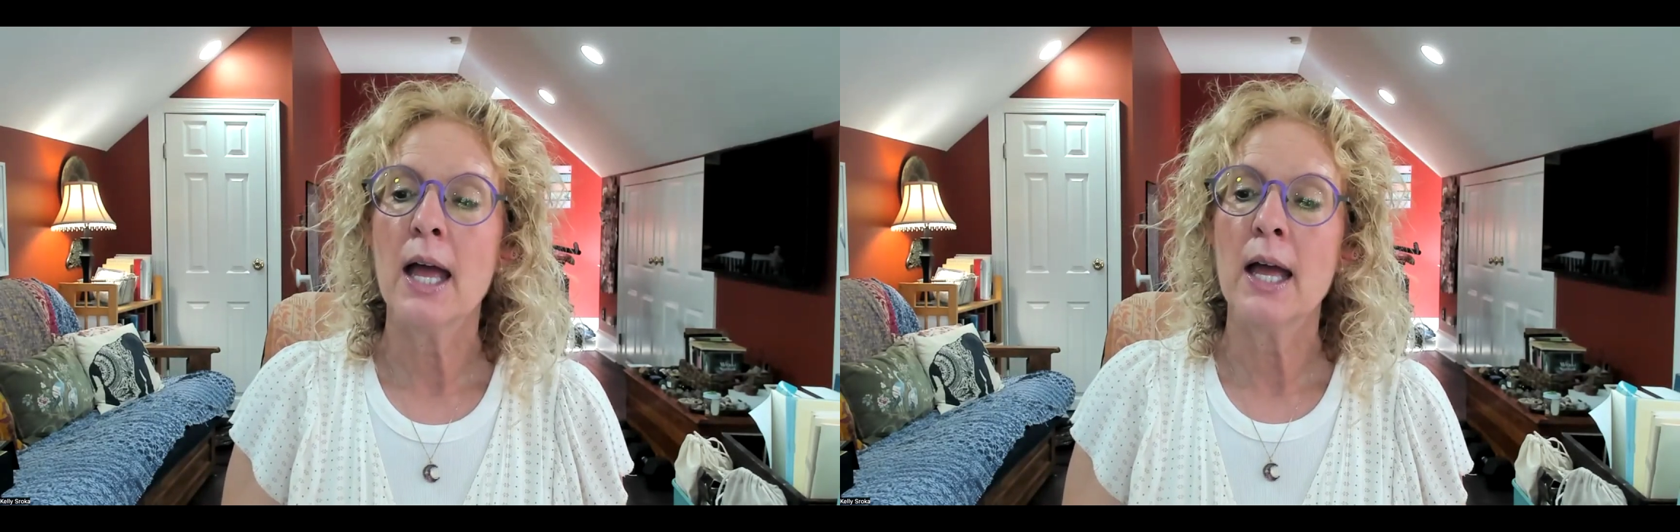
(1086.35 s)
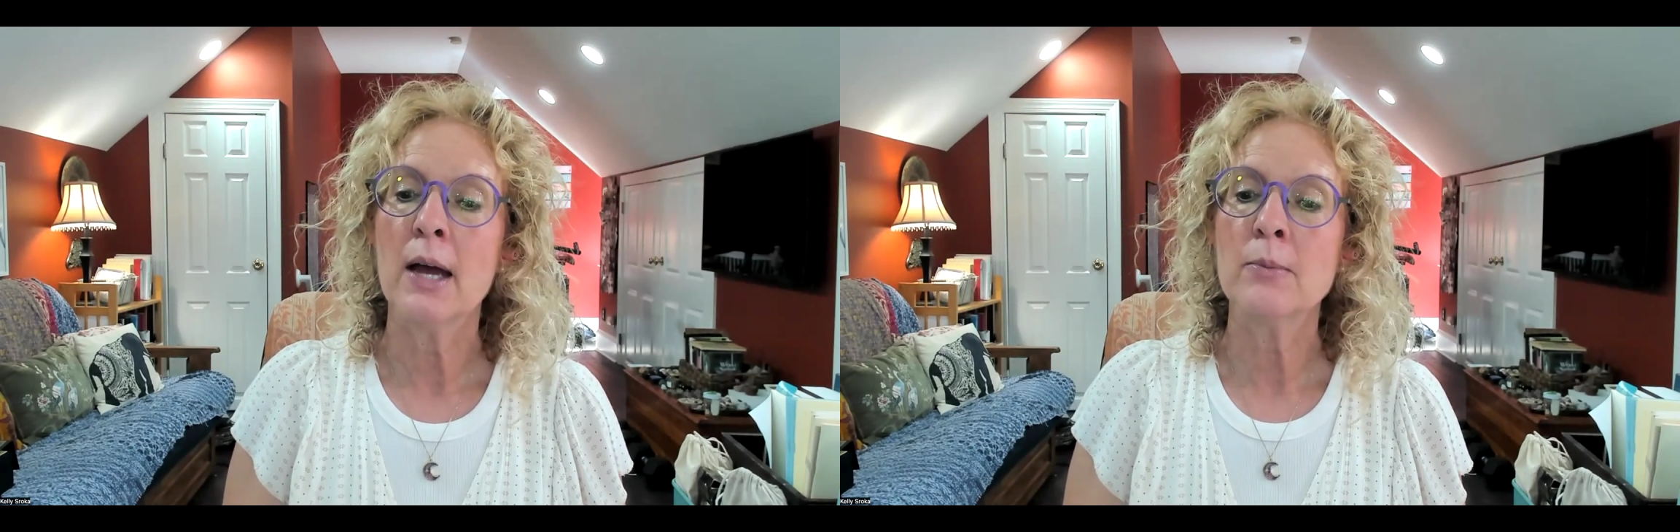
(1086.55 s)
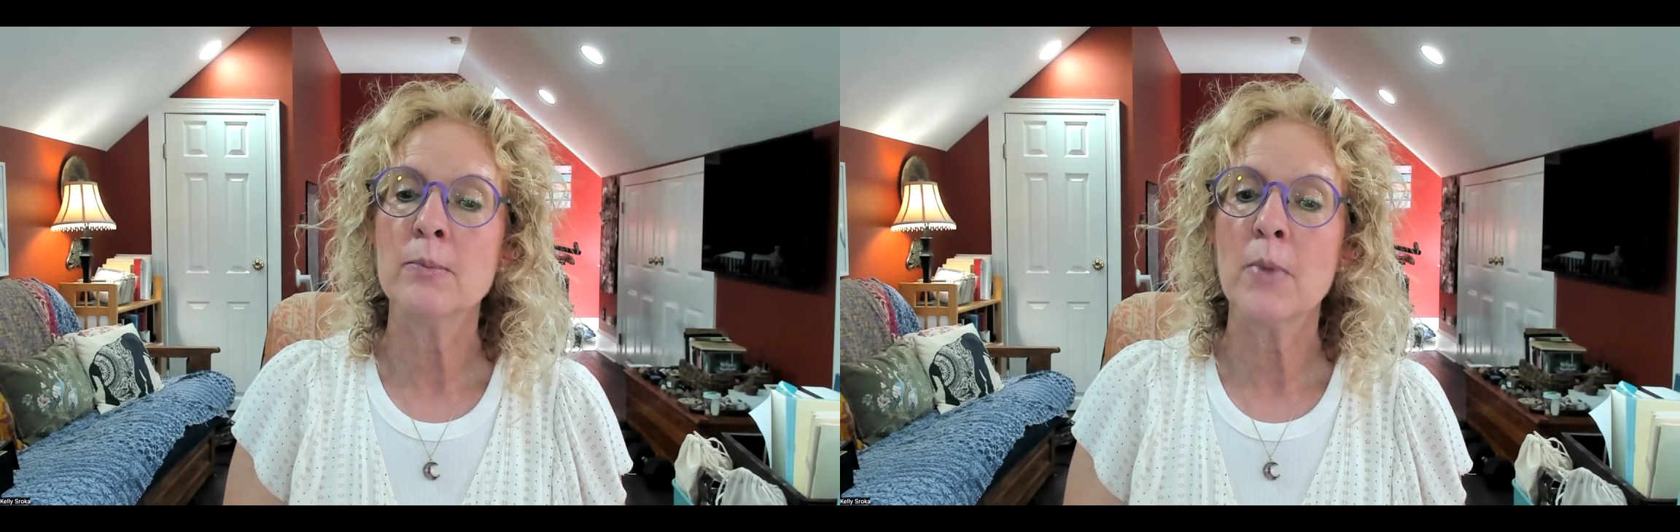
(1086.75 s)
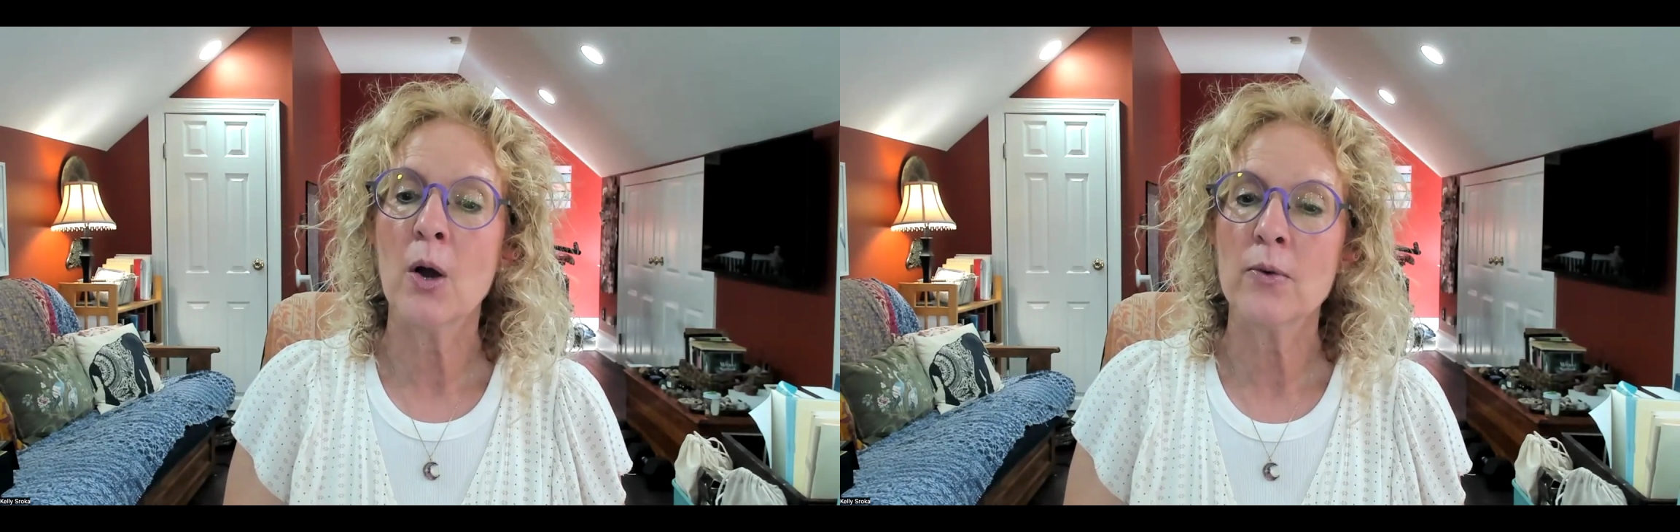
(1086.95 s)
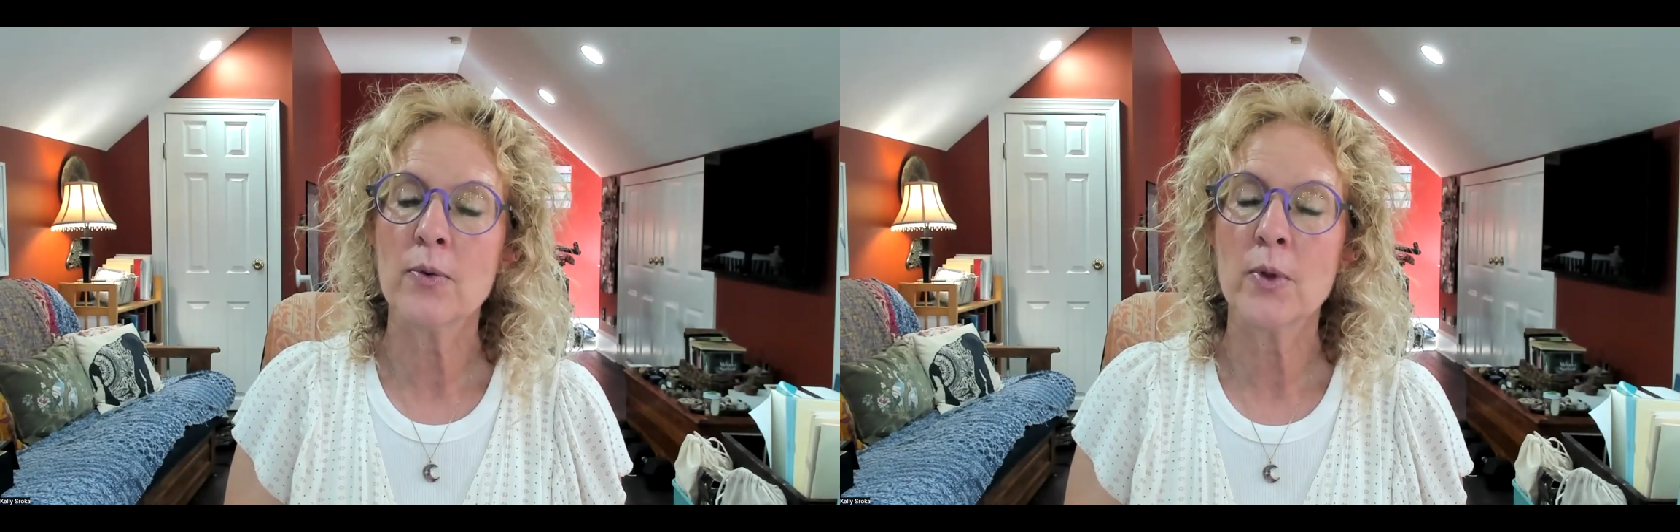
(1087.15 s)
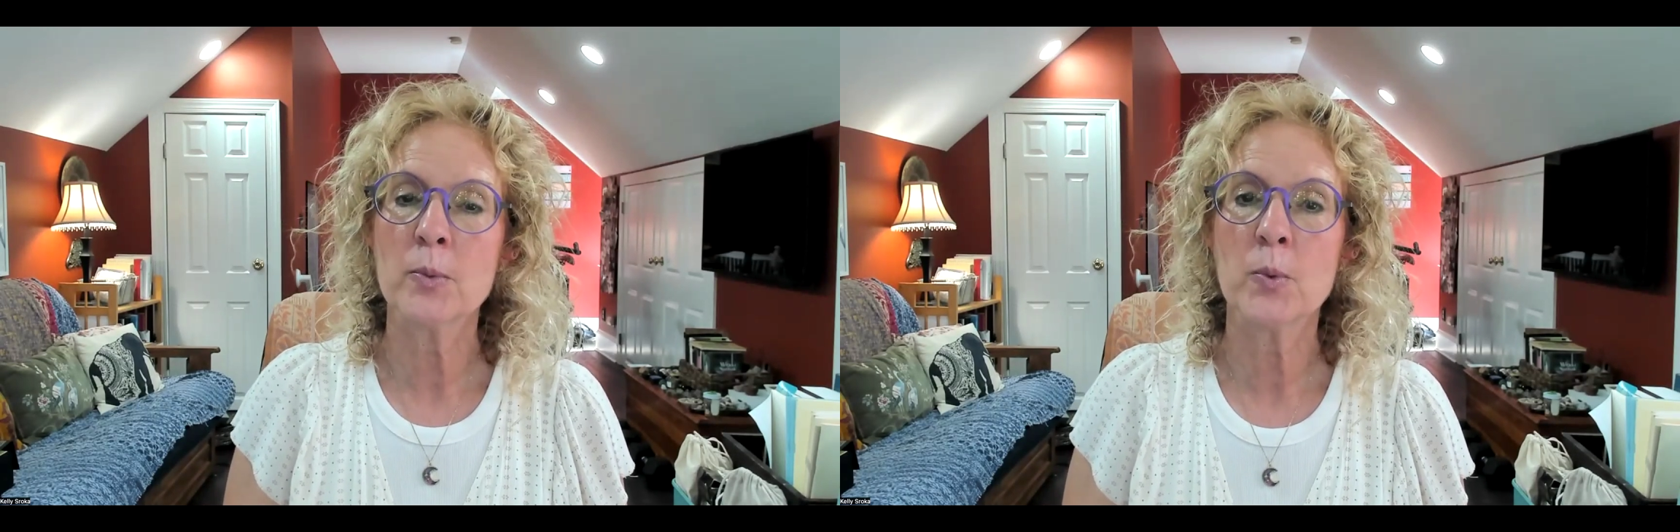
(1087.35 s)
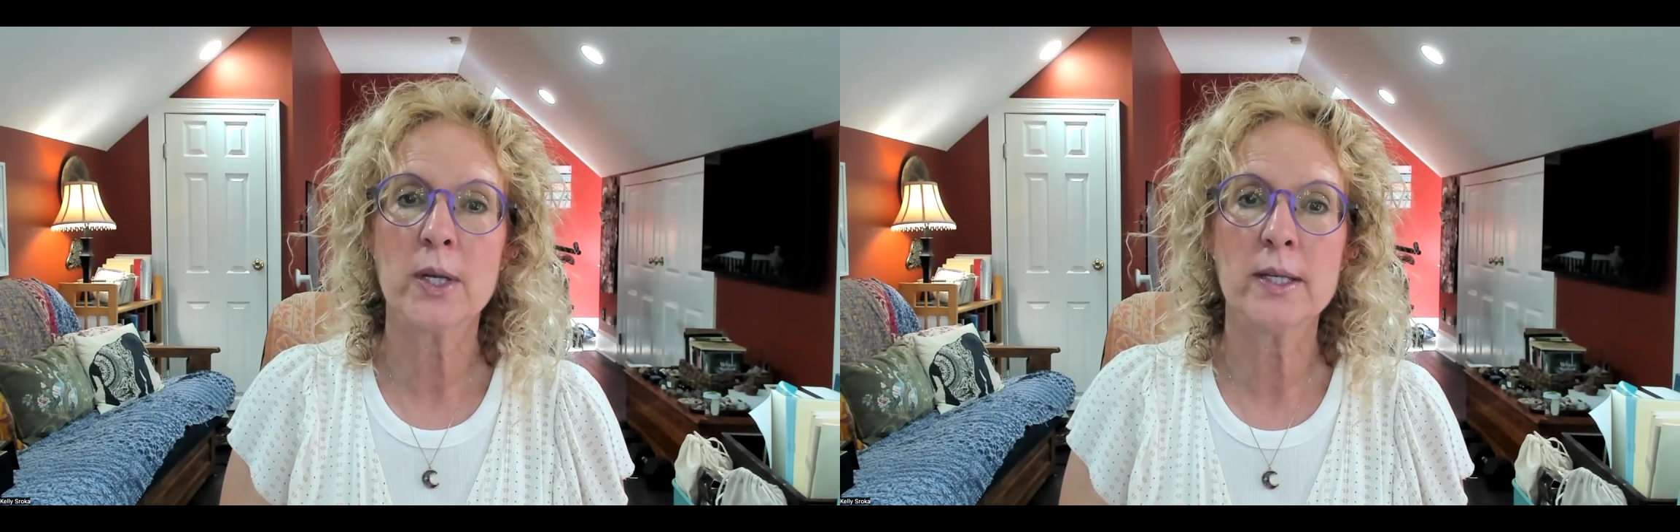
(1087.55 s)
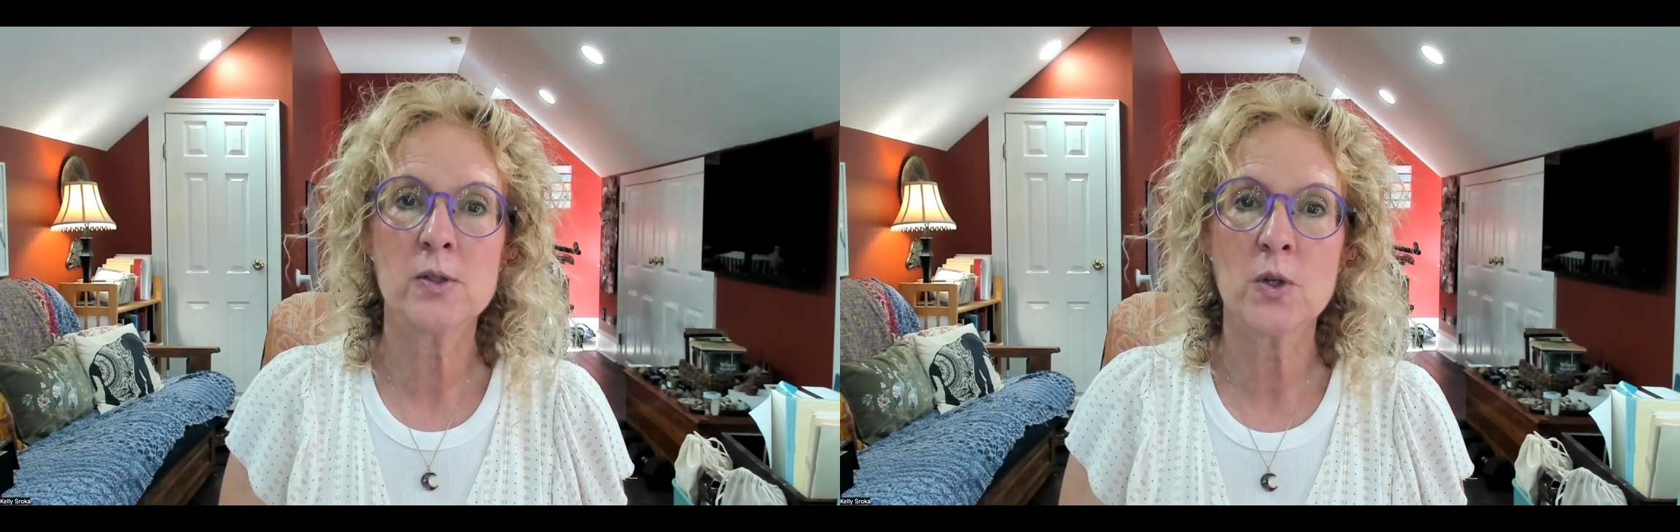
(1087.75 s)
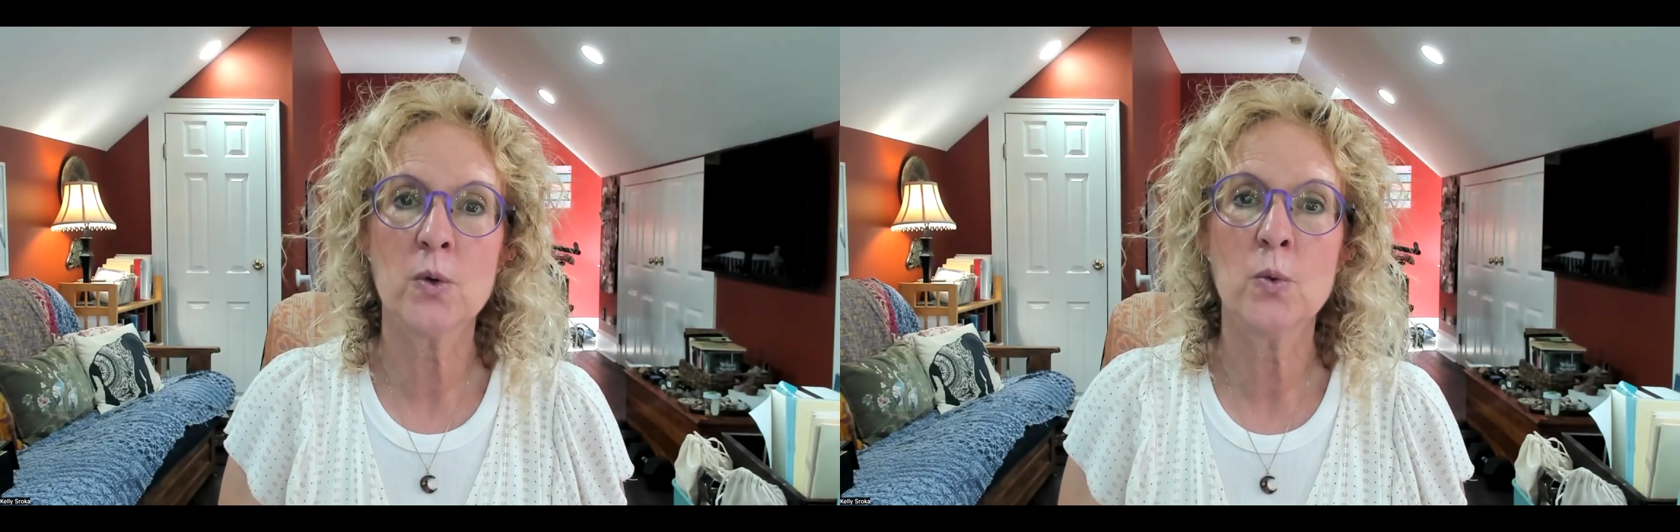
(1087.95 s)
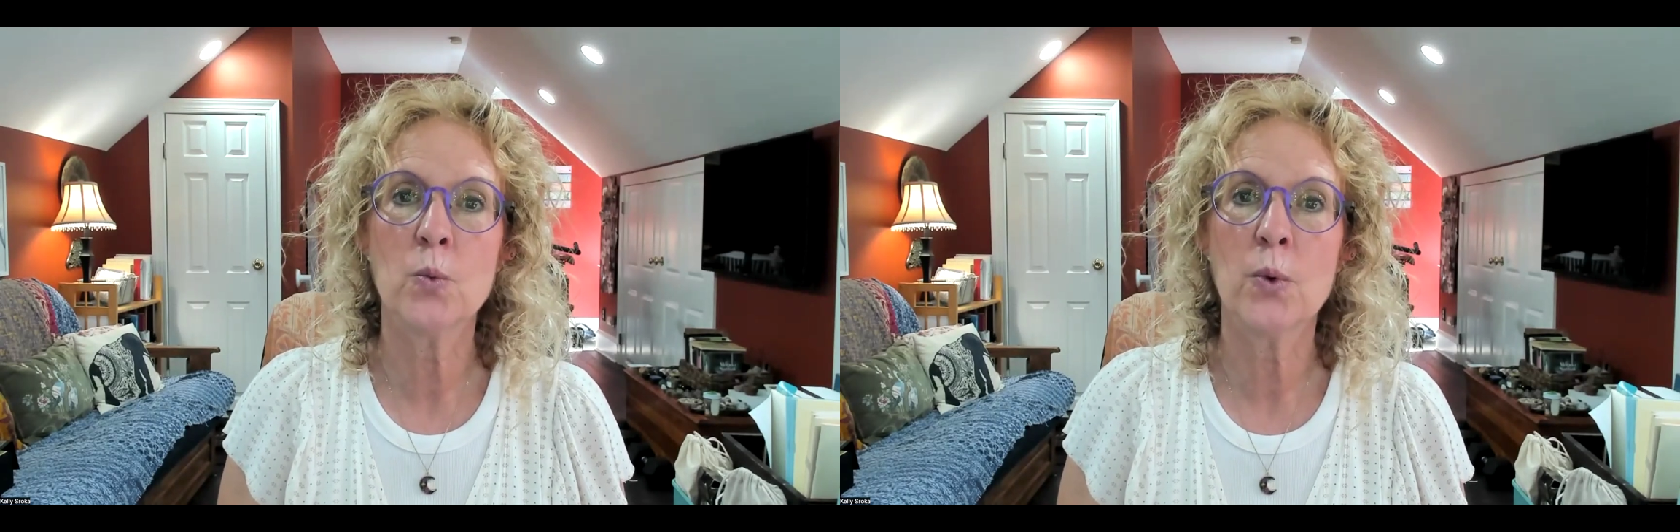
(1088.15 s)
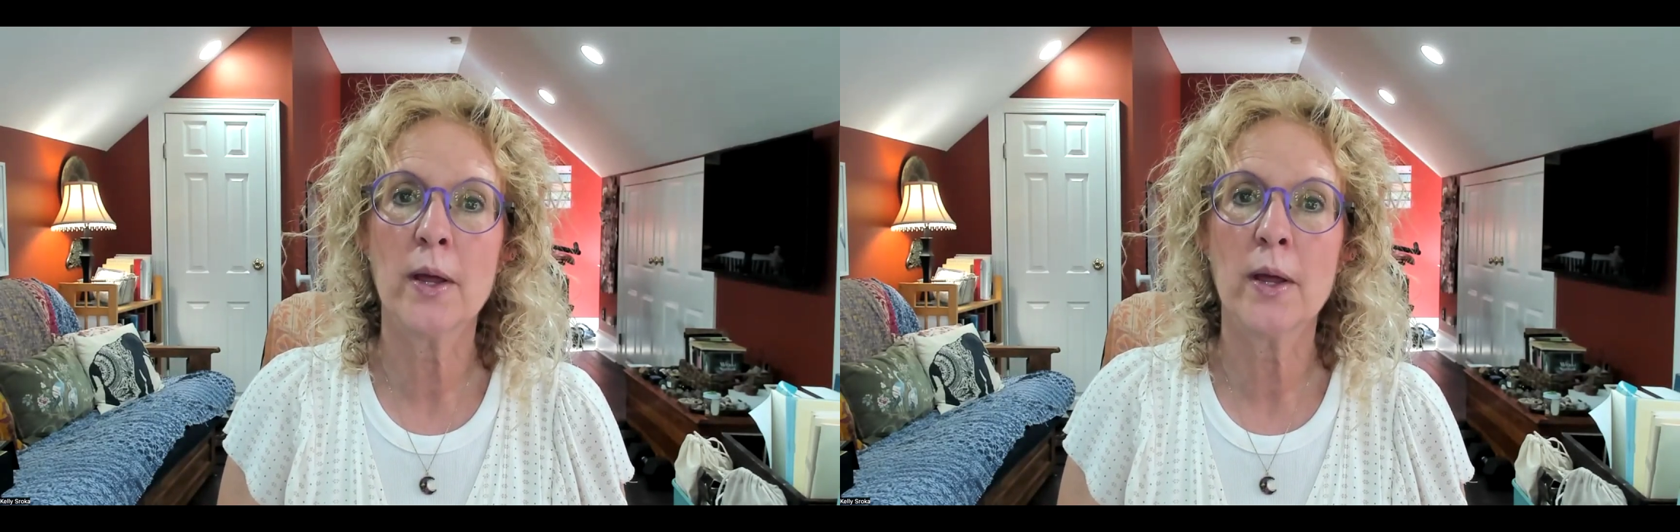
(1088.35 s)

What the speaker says: hopefully pretty soon,